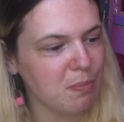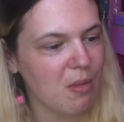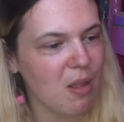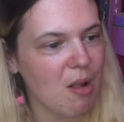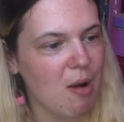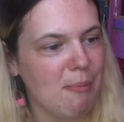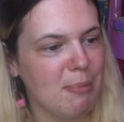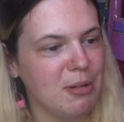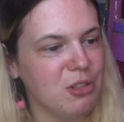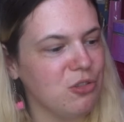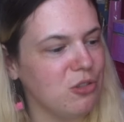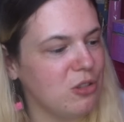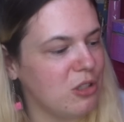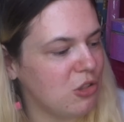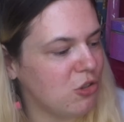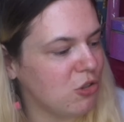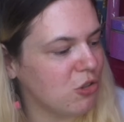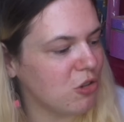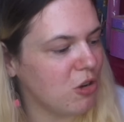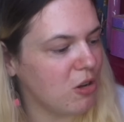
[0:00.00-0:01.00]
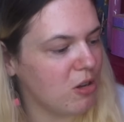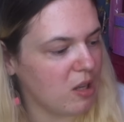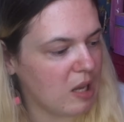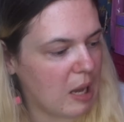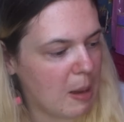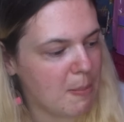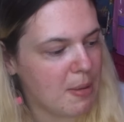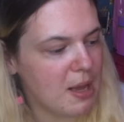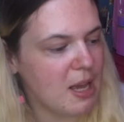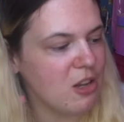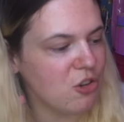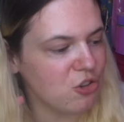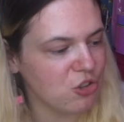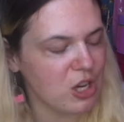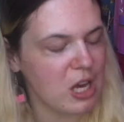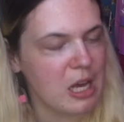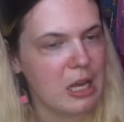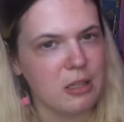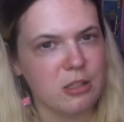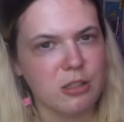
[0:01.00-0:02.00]
Imagine they just got like a beige
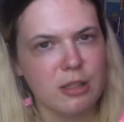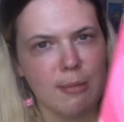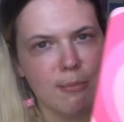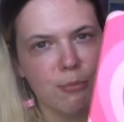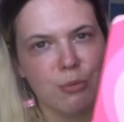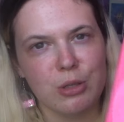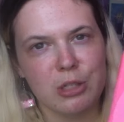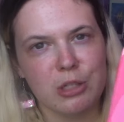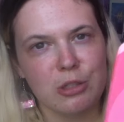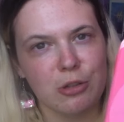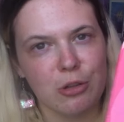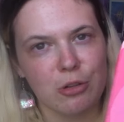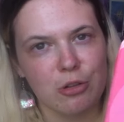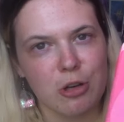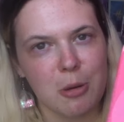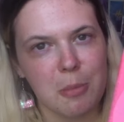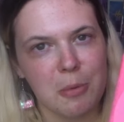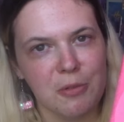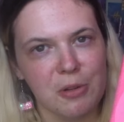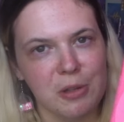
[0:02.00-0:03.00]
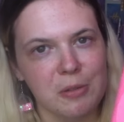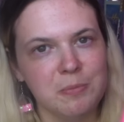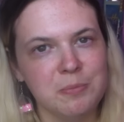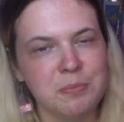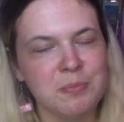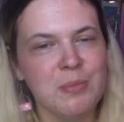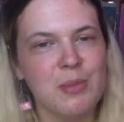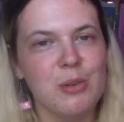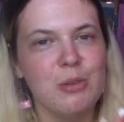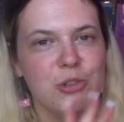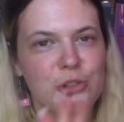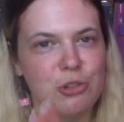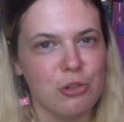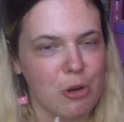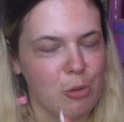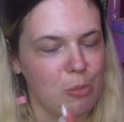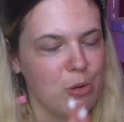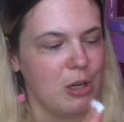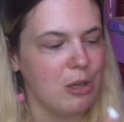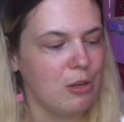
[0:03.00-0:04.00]
case and then printed on top of it, which is
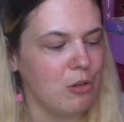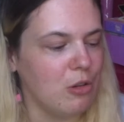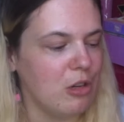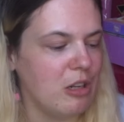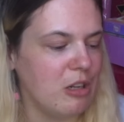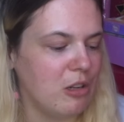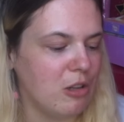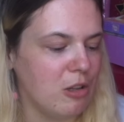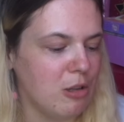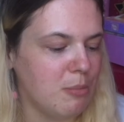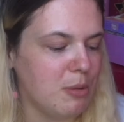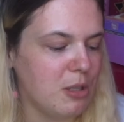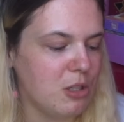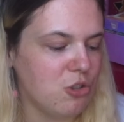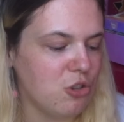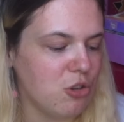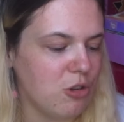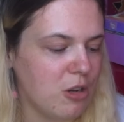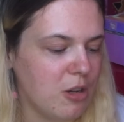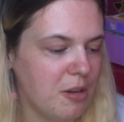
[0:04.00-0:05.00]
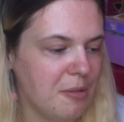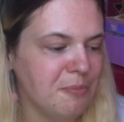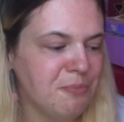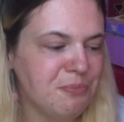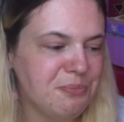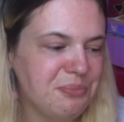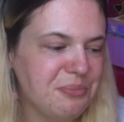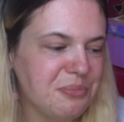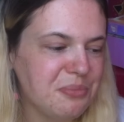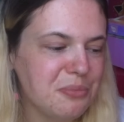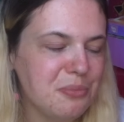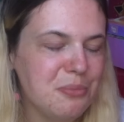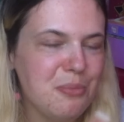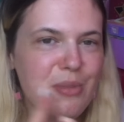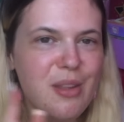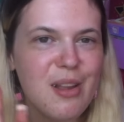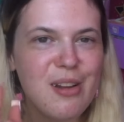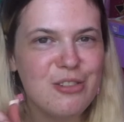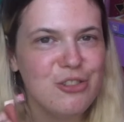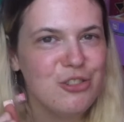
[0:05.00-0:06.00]
not what it looked like on the picture, and I
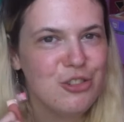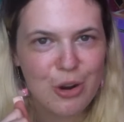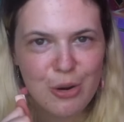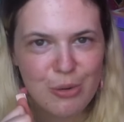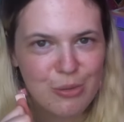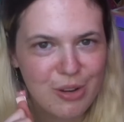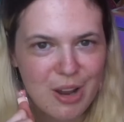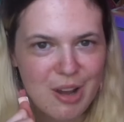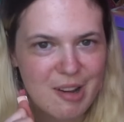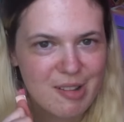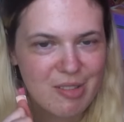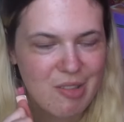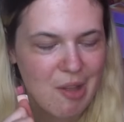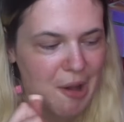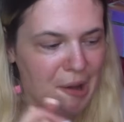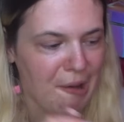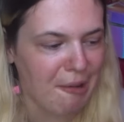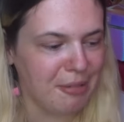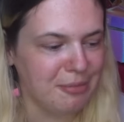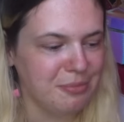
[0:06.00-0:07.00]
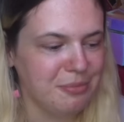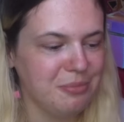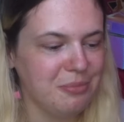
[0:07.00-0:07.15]
don't like that.